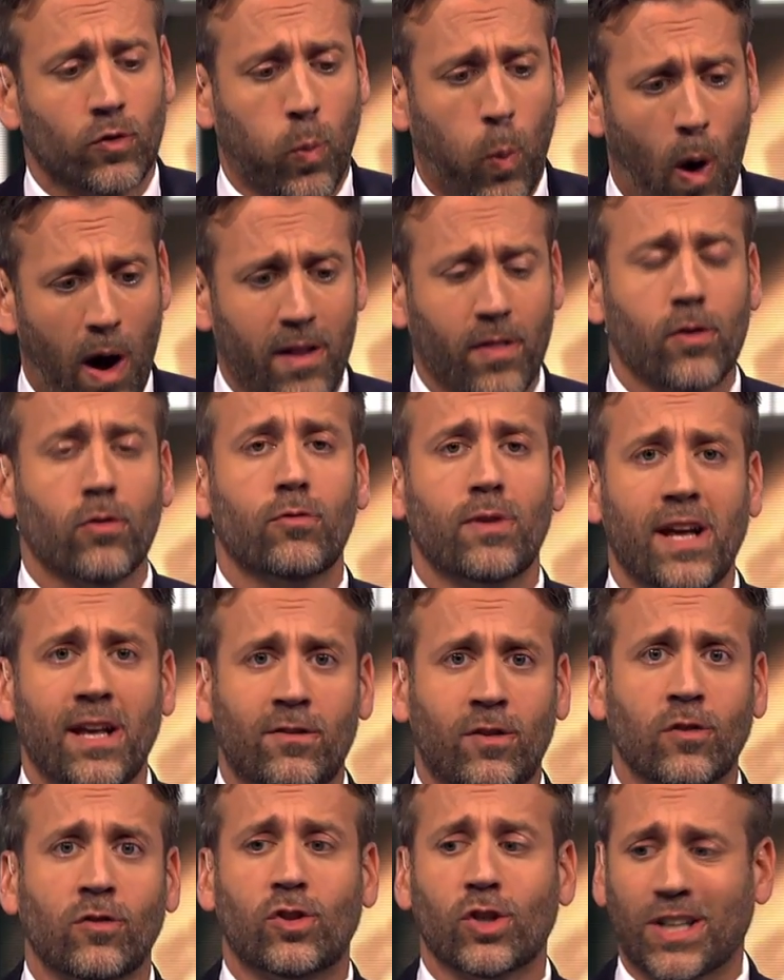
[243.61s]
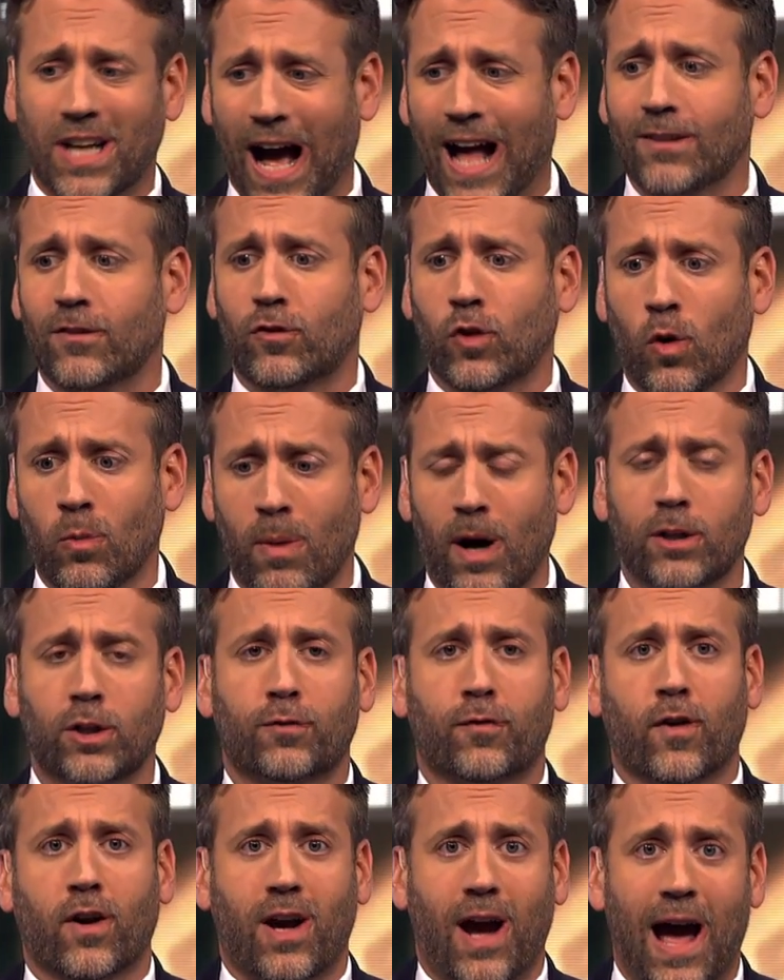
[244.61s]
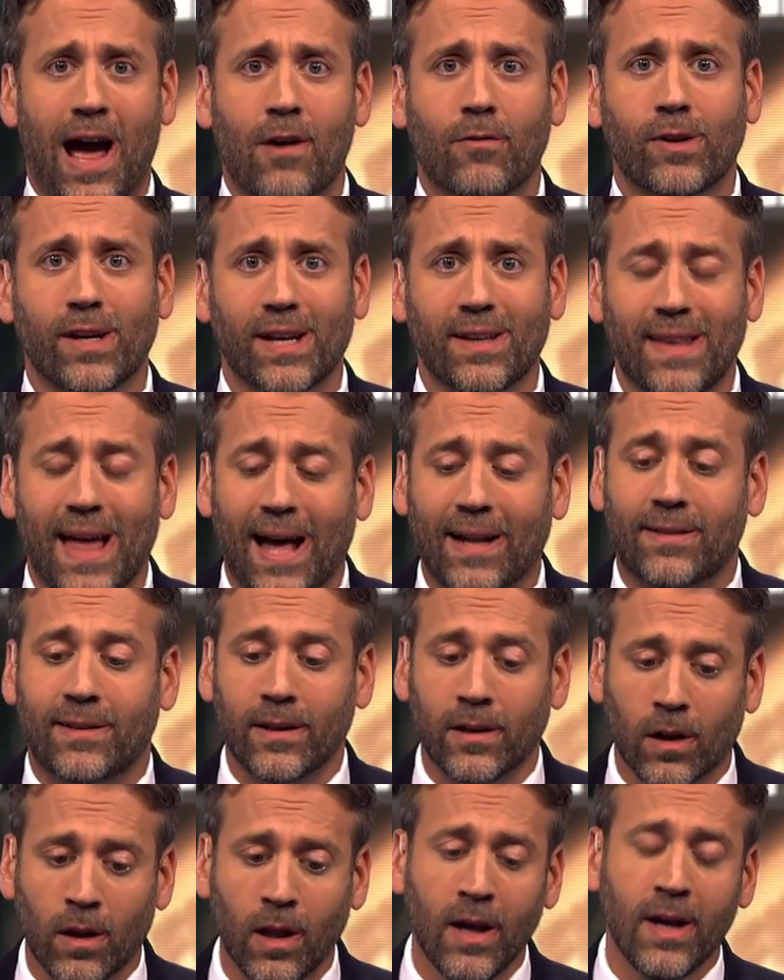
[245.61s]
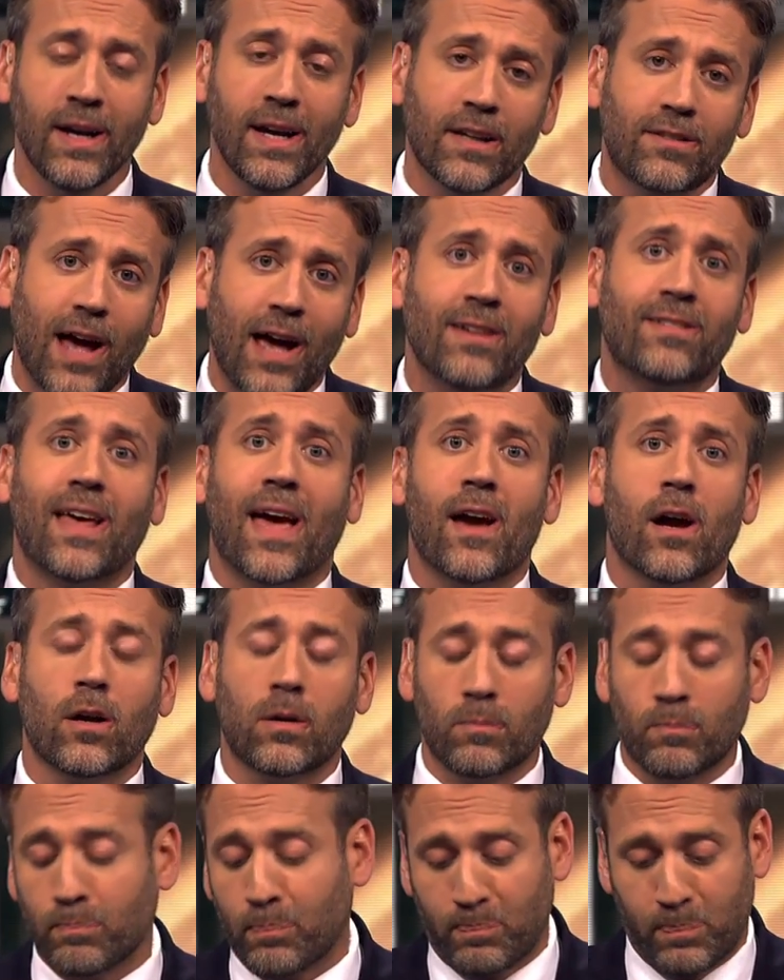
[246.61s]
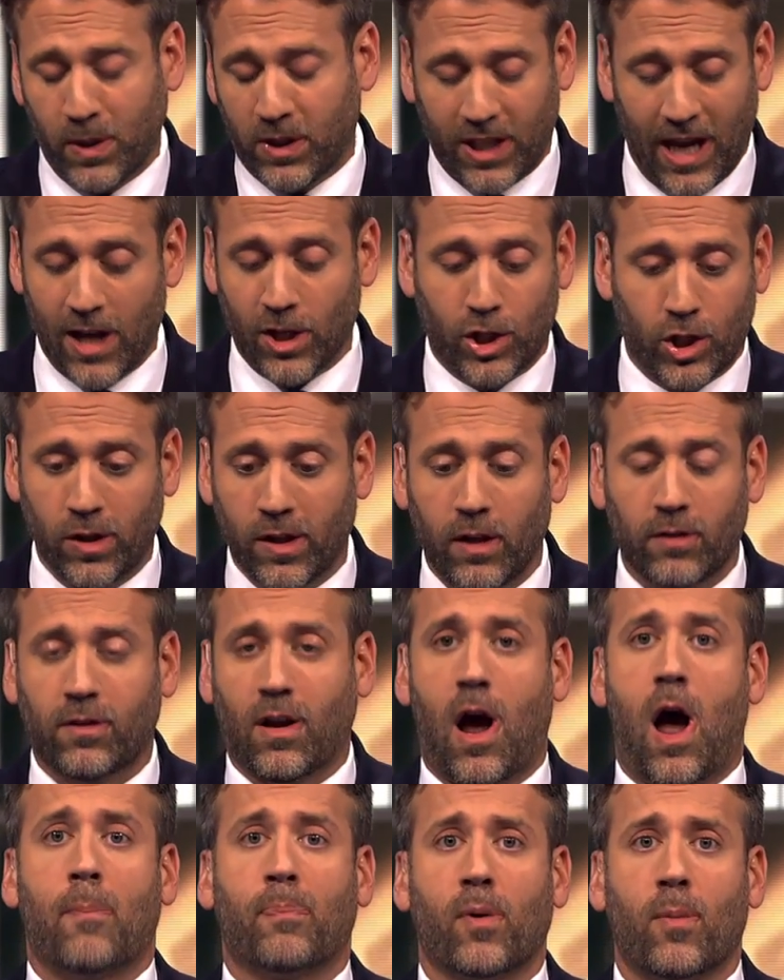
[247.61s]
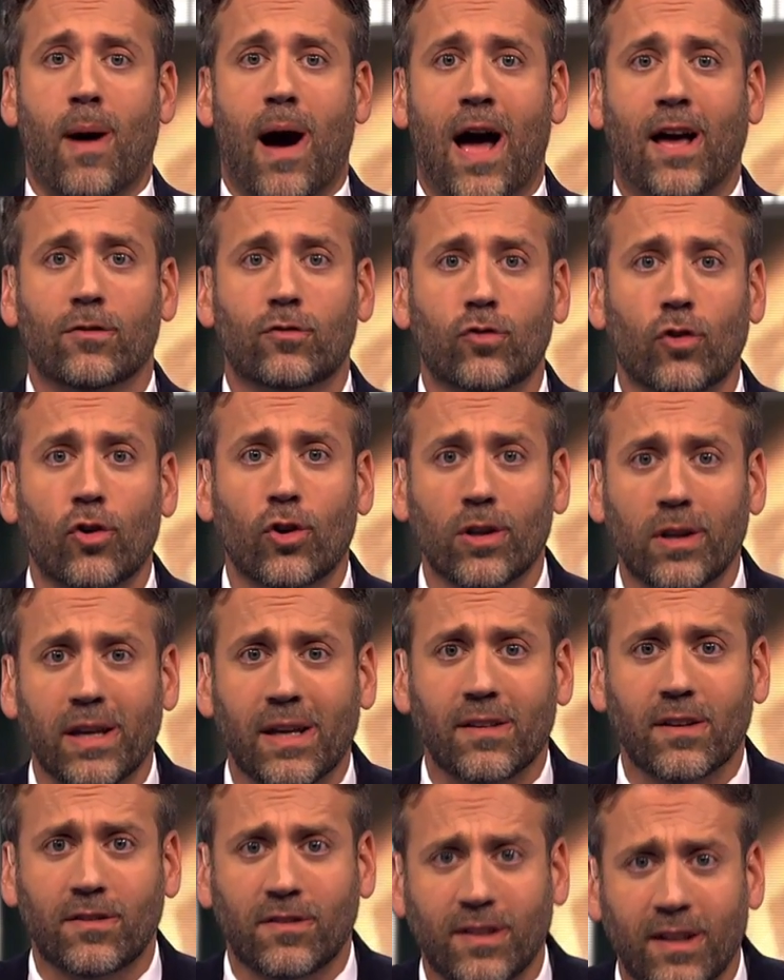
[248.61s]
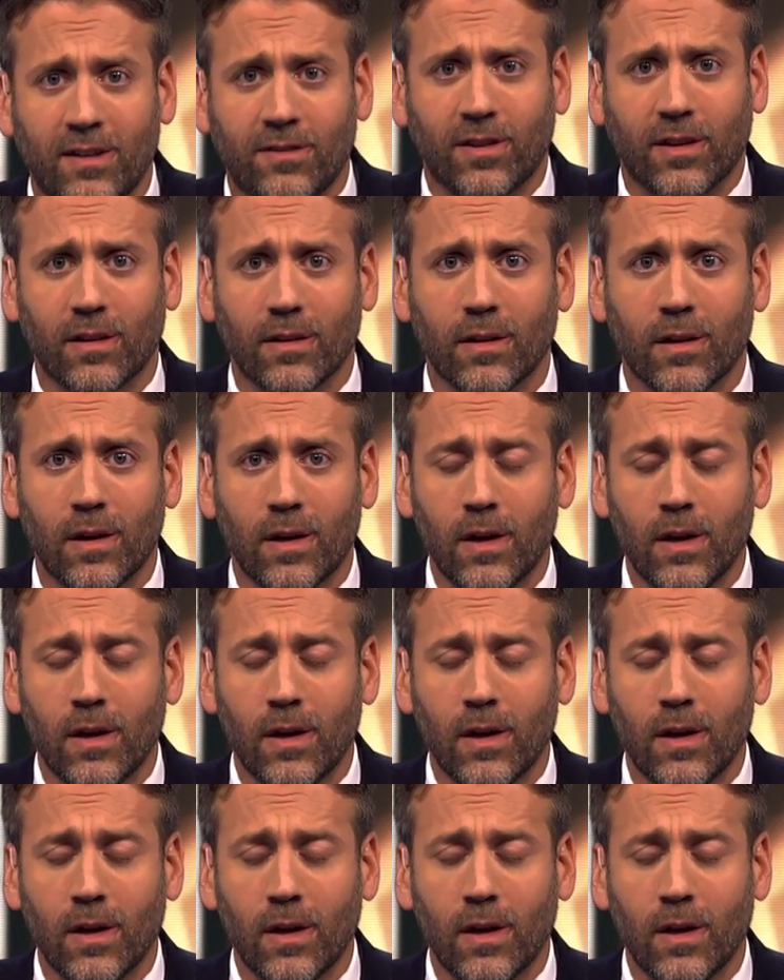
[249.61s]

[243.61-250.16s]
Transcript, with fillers: One of the reasons you got so much for Kyrie in that deal is Isaiah potentially is compromised early in the season.